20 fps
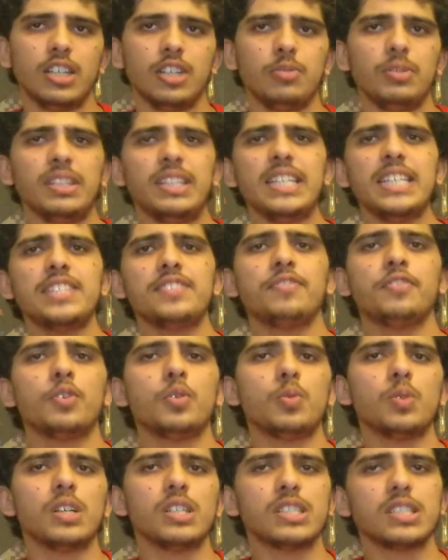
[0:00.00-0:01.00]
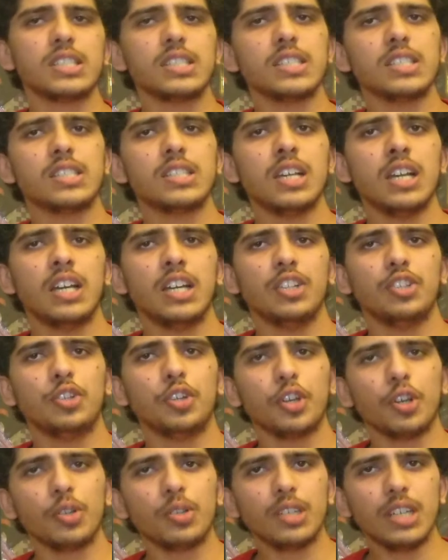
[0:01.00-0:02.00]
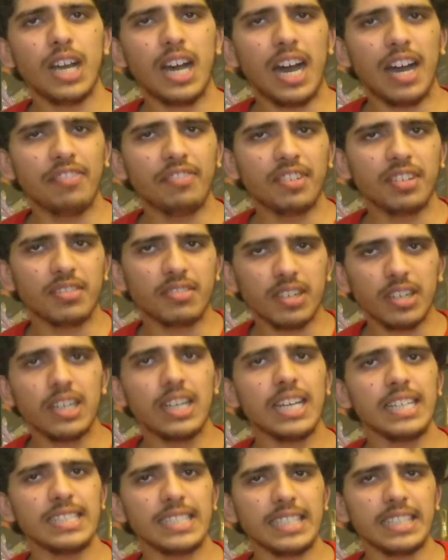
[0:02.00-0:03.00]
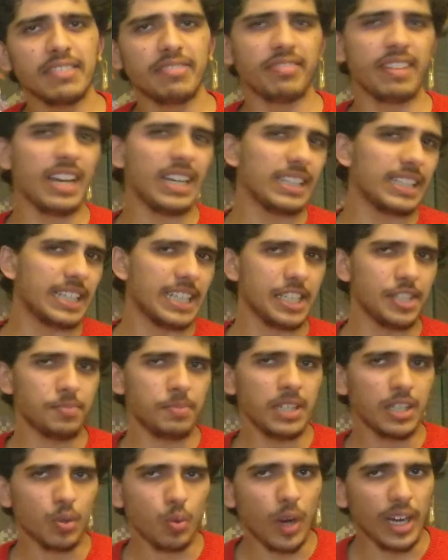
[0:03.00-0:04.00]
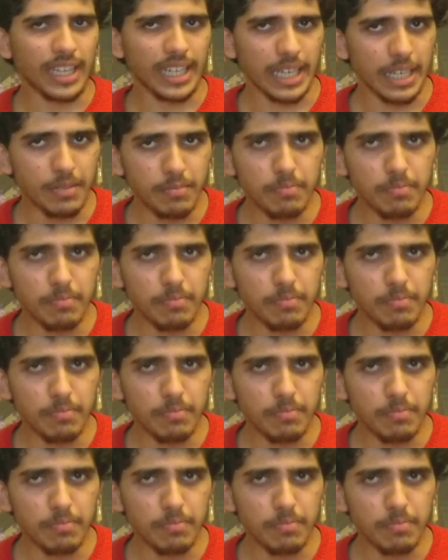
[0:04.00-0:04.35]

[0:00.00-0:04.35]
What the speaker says: Now, in these 4 verses, Duryodhana, after realizing the fact that he's been quite